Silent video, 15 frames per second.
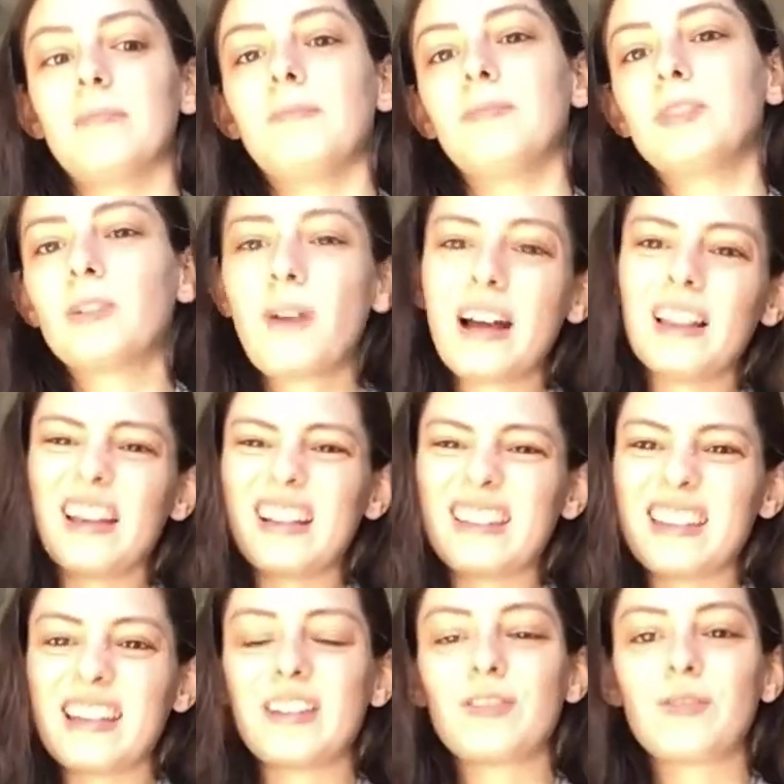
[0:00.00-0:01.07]
So I liked
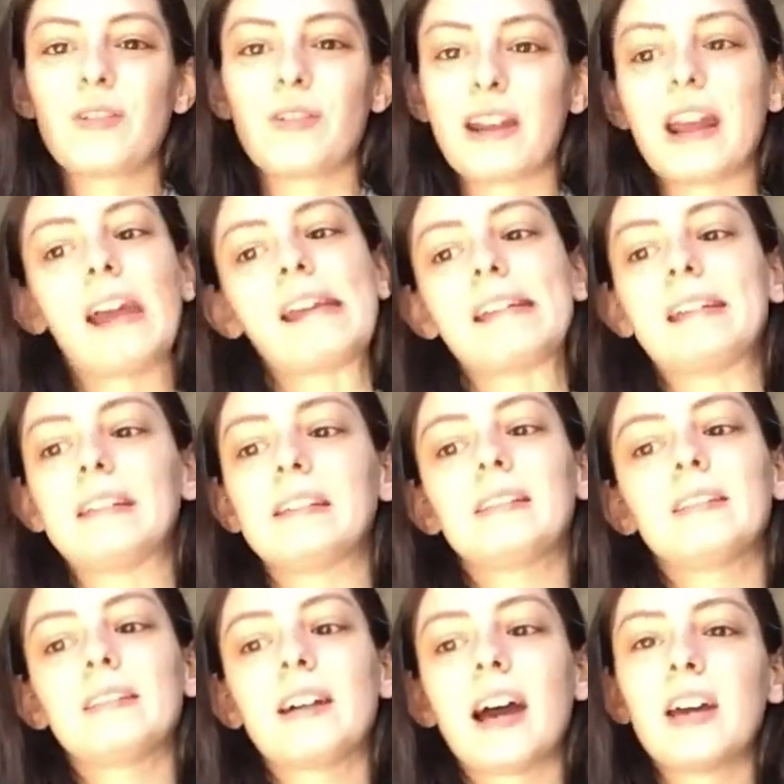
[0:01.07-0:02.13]
that intro, and I
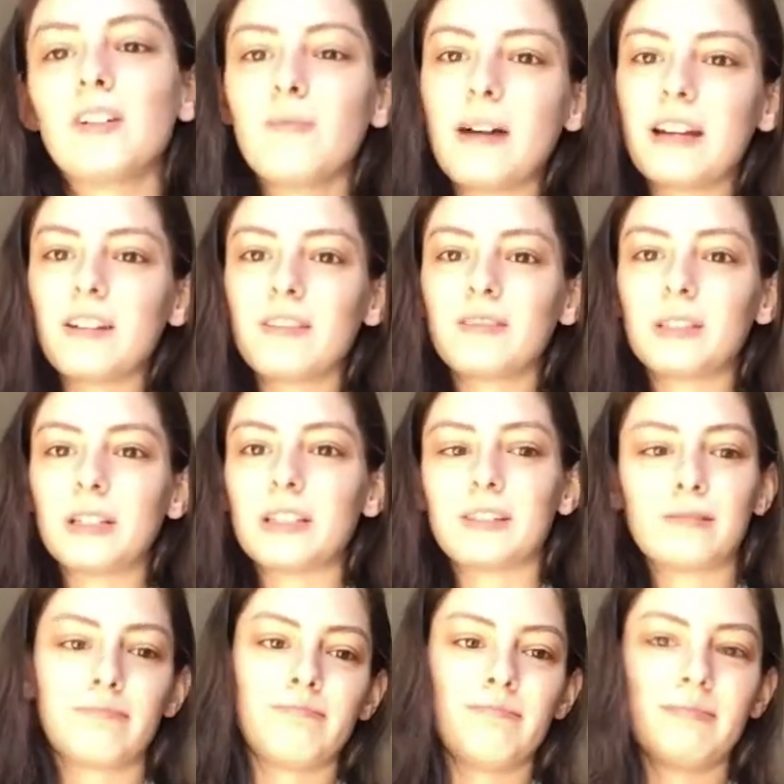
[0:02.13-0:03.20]
don't mind her voice.
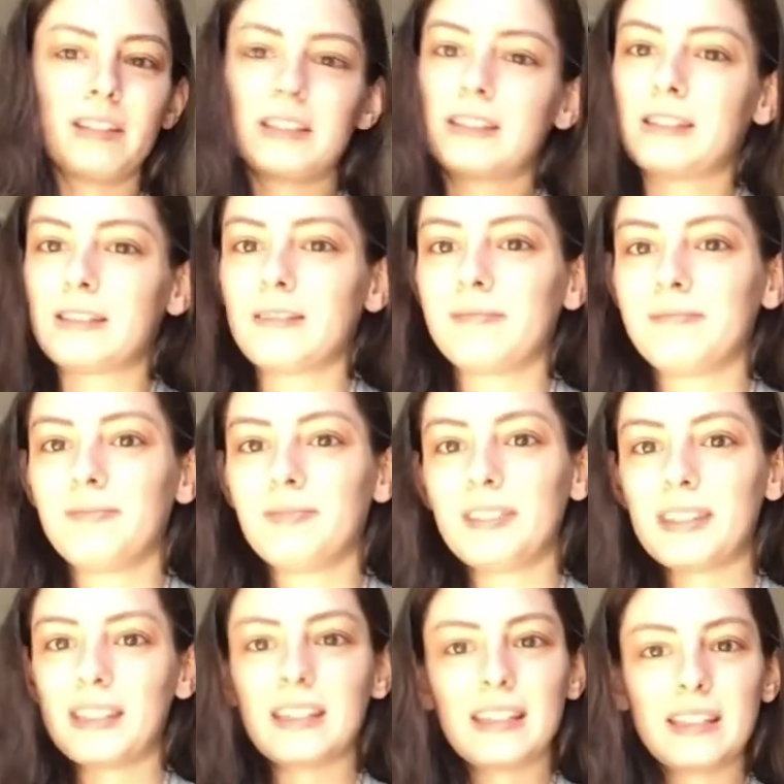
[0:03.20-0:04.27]
Let's
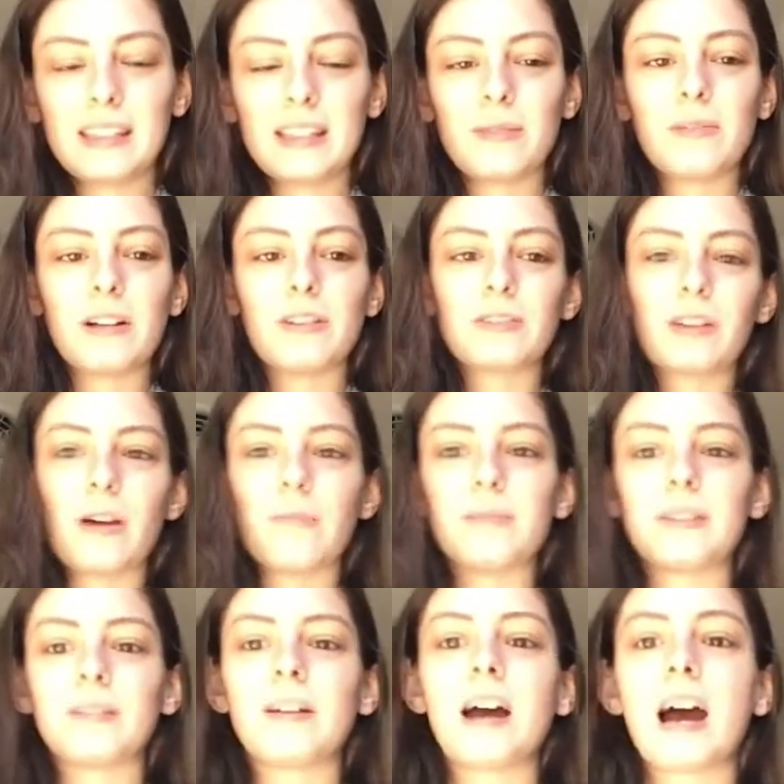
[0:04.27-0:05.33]
see what else
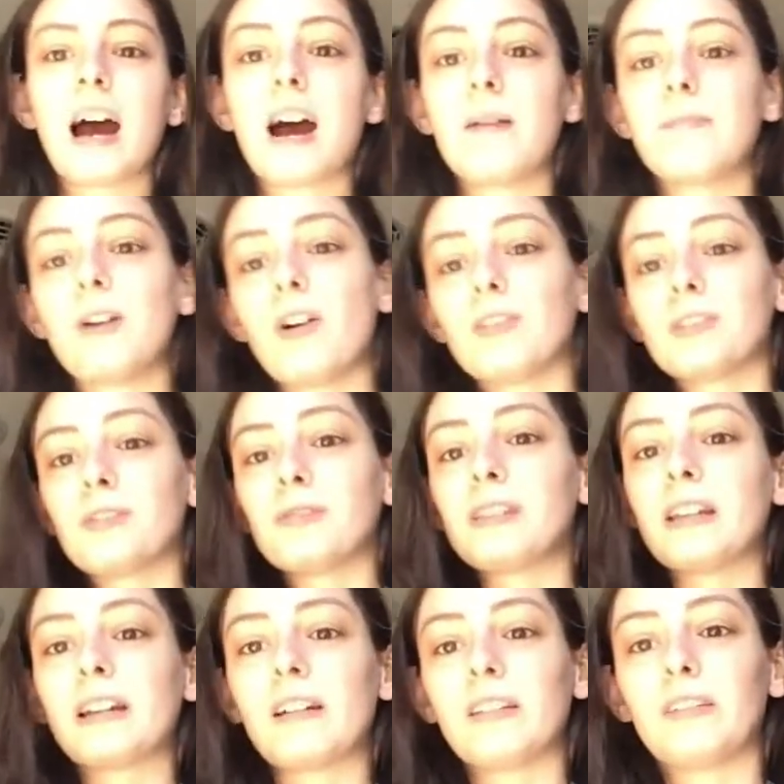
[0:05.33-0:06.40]
comes. I'm also
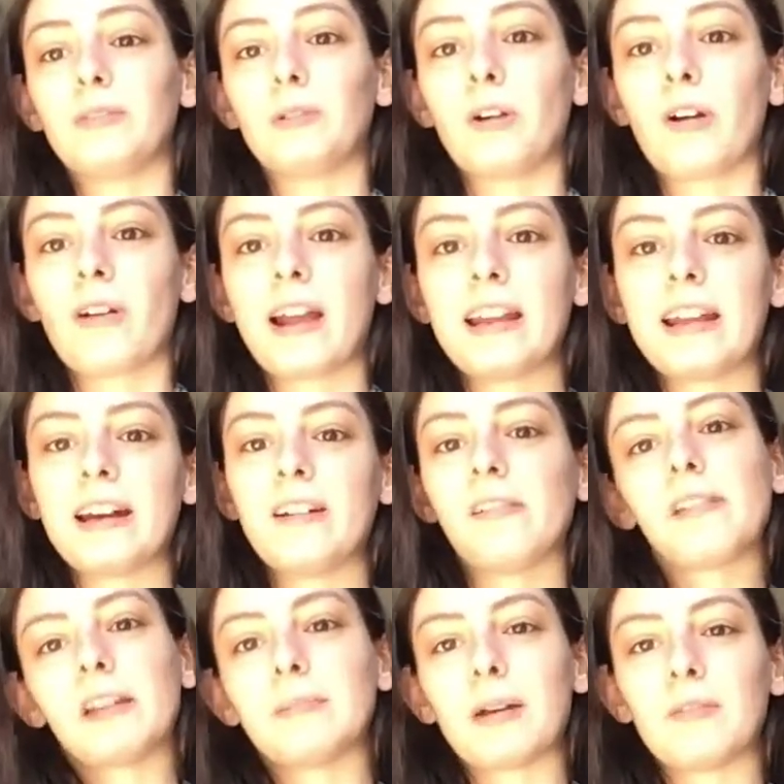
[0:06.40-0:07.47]
sitting on the floor right now
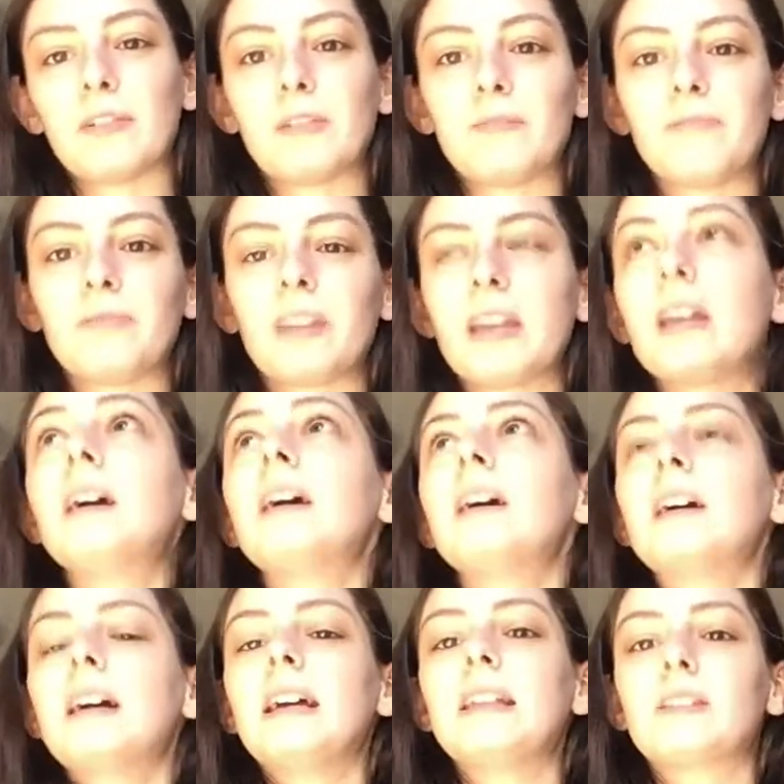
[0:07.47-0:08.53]
in my room.
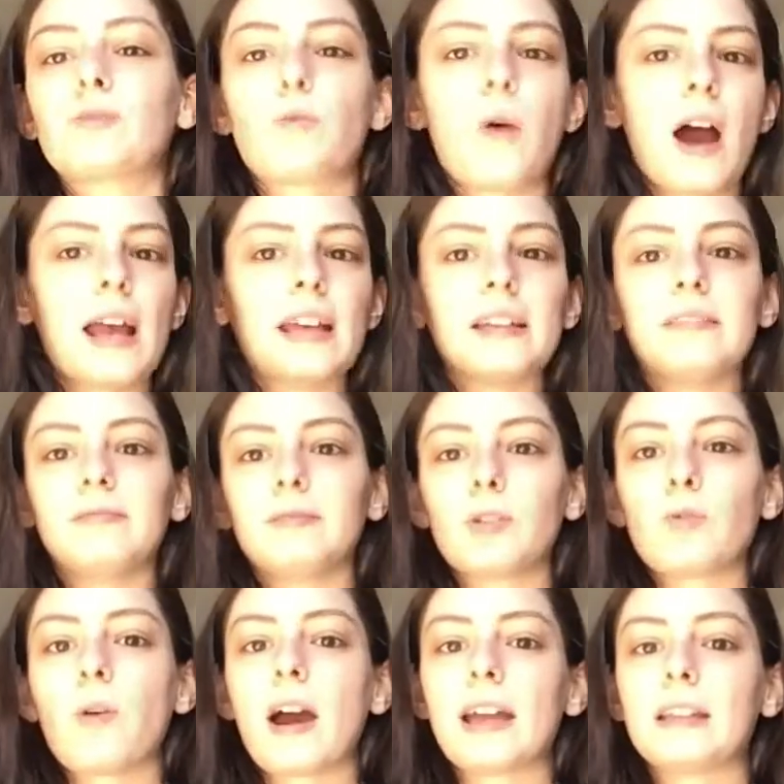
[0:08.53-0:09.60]
It's quiet
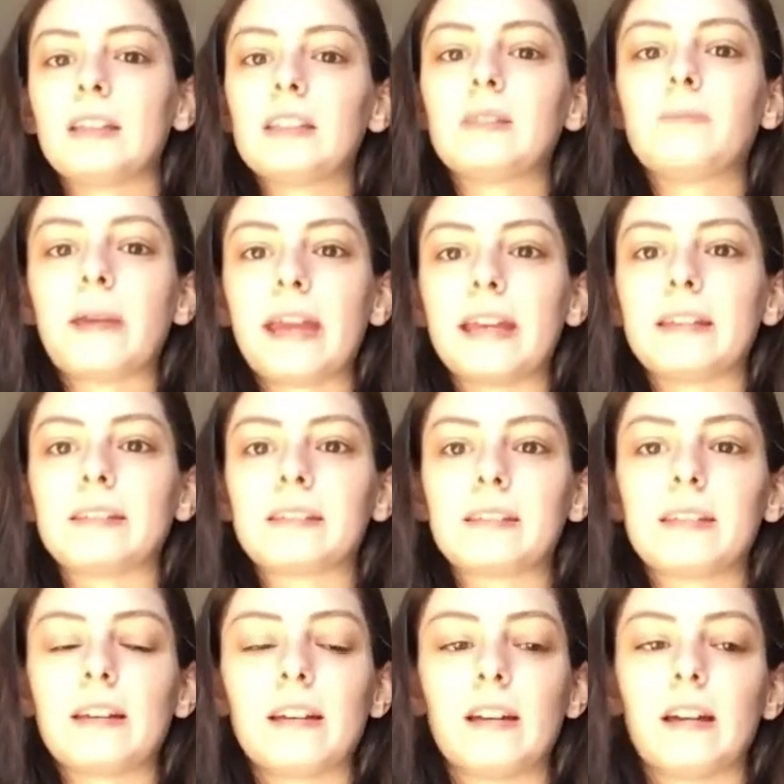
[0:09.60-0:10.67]

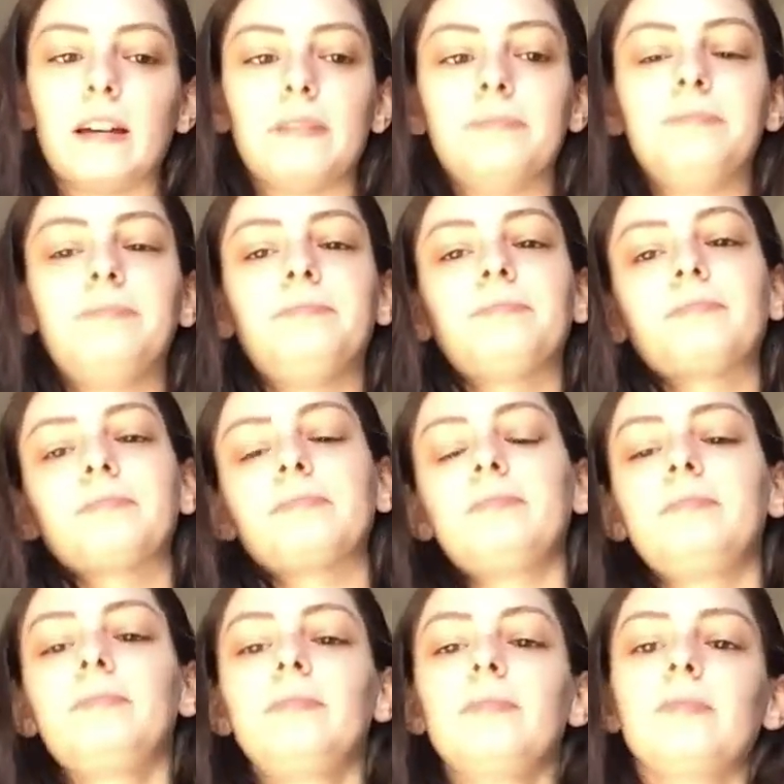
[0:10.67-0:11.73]
space,
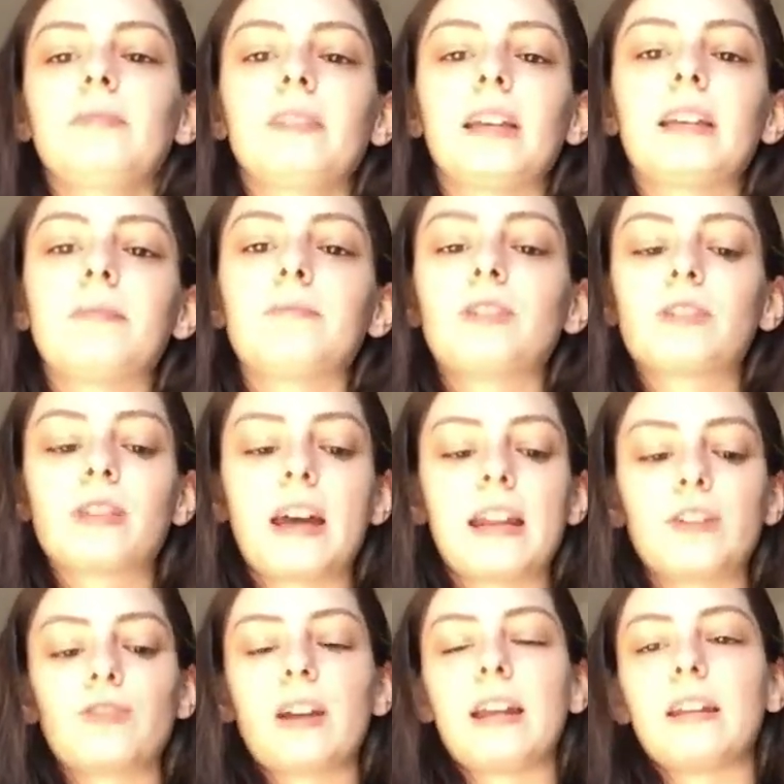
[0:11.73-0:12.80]
and I'm just kind
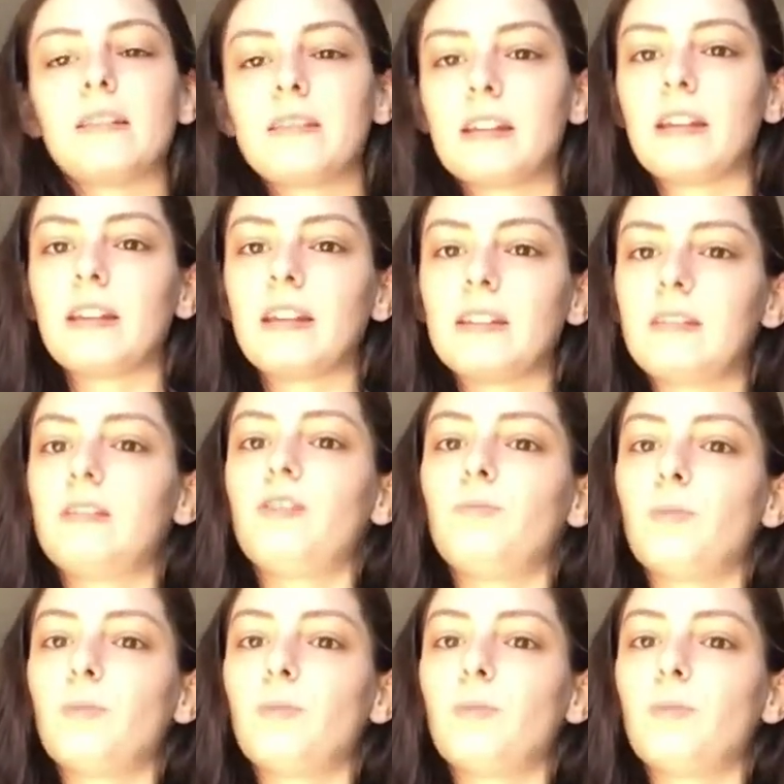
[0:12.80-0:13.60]
of trying to sink into